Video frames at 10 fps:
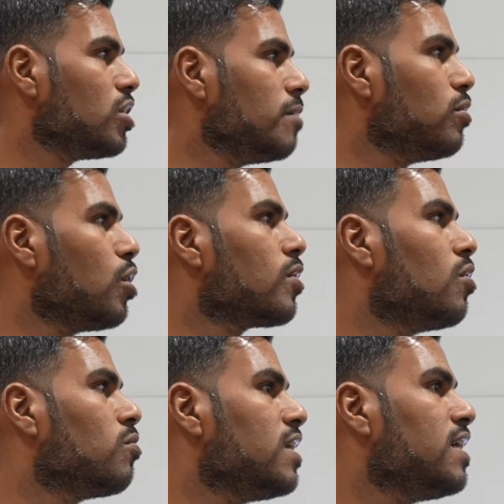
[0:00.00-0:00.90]
blower
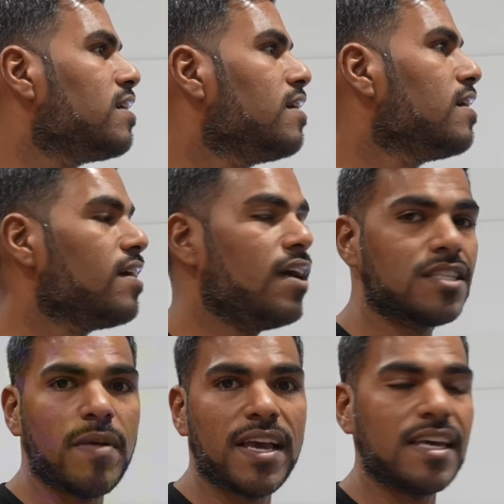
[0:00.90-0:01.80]
only.
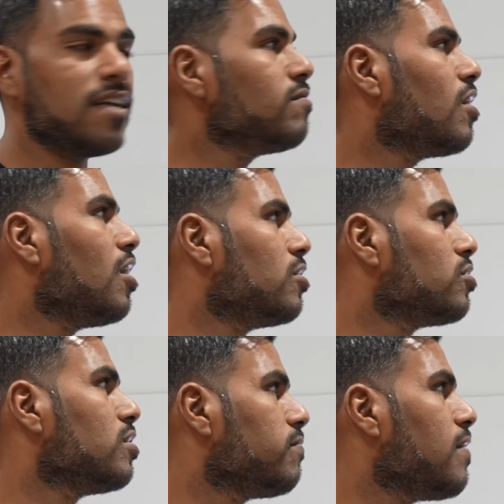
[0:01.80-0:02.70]
It's making
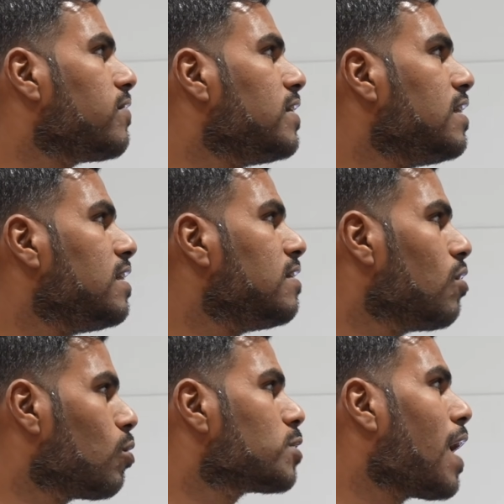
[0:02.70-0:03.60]
150
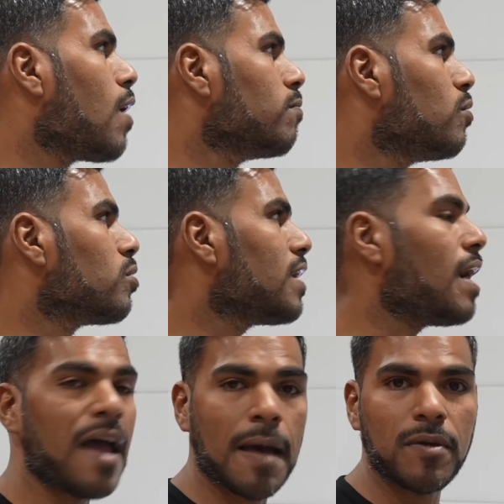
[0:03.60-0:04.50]
horsepower more.
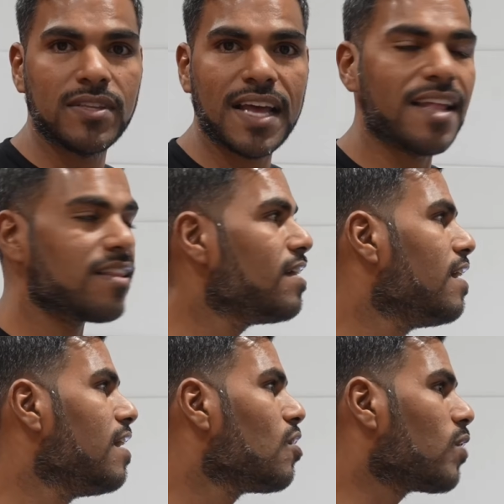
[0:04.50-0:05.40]
I'm happy with that.
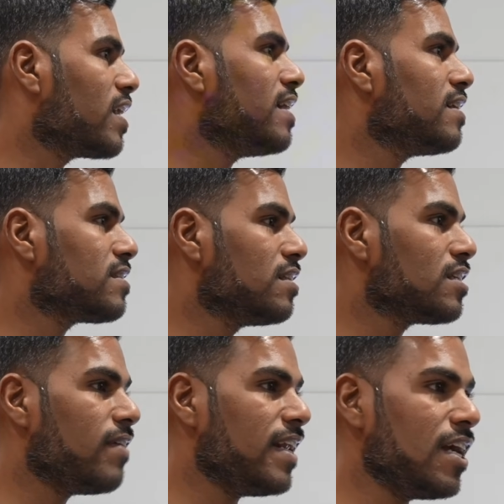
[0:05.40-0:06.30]
We're gonna end this in
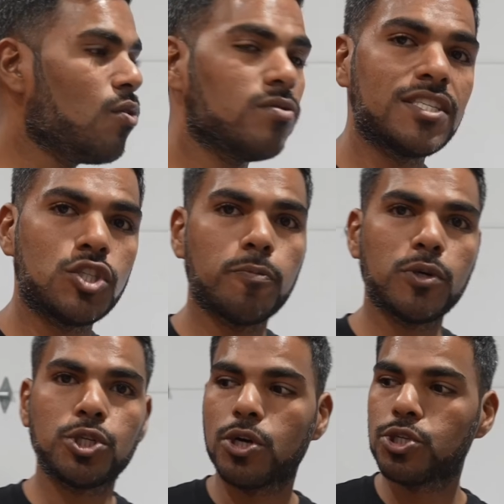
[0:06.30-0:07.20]
this video. This
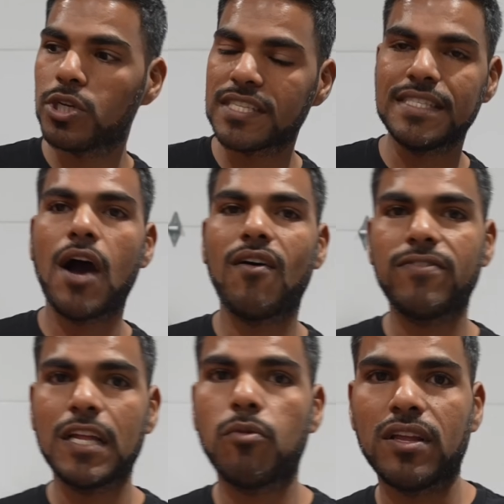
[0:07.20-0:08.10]
supercharger is now
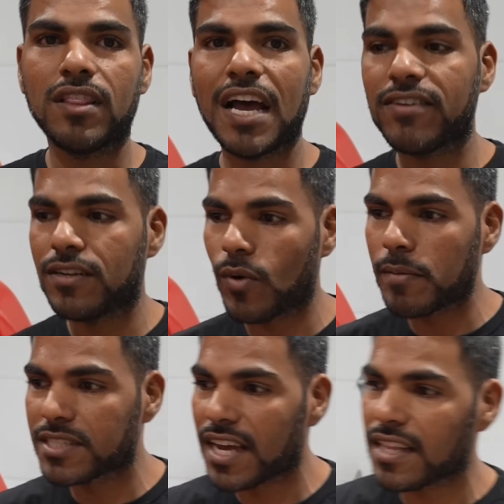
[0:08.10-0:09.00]
available and live in the
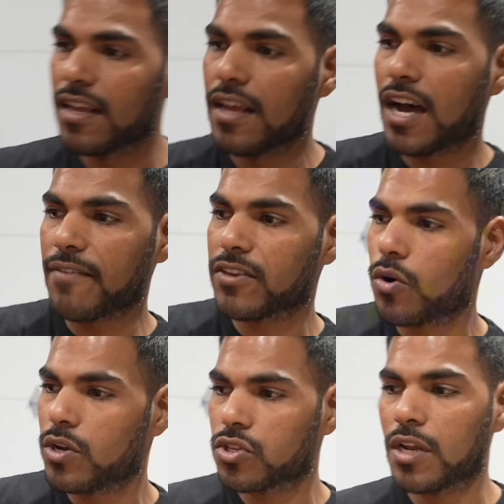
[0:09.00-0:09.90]
website. If you
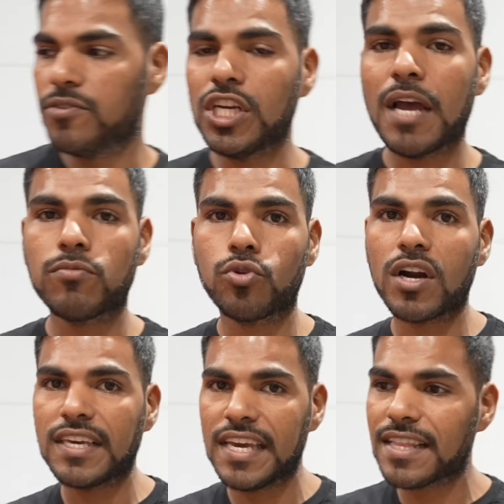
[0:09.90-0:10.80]
go into the GM truck
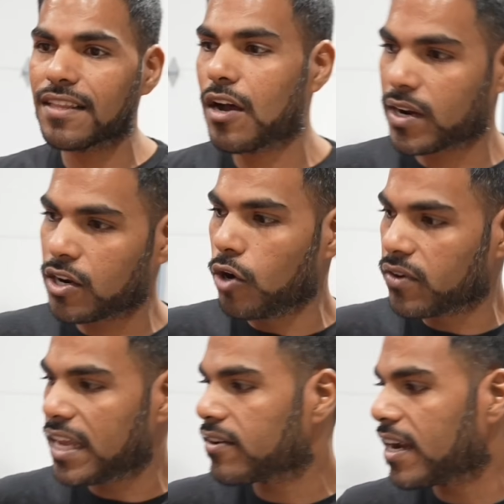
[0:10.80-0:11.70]
kit, we're gonna
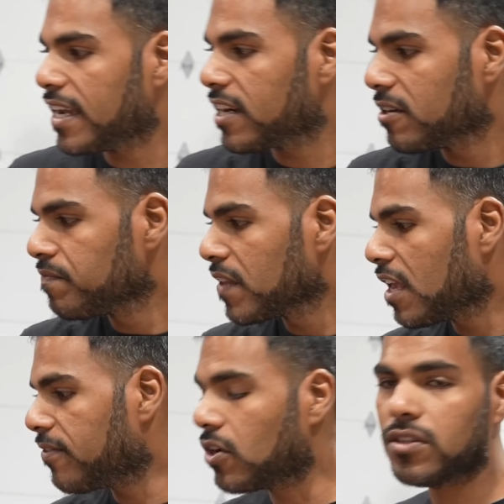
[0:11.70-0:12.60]
overlay it right here.
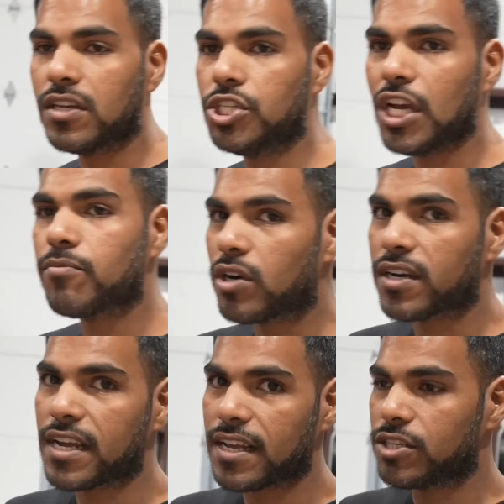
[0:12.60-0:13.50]
If you go in the GM truck
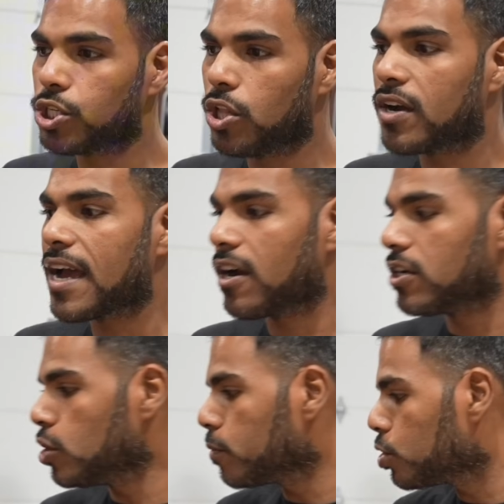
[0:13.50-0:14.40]
kit and look at our
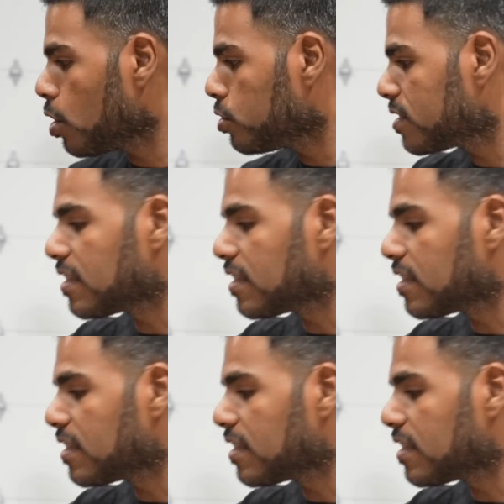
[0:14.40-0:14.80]
superchargers, the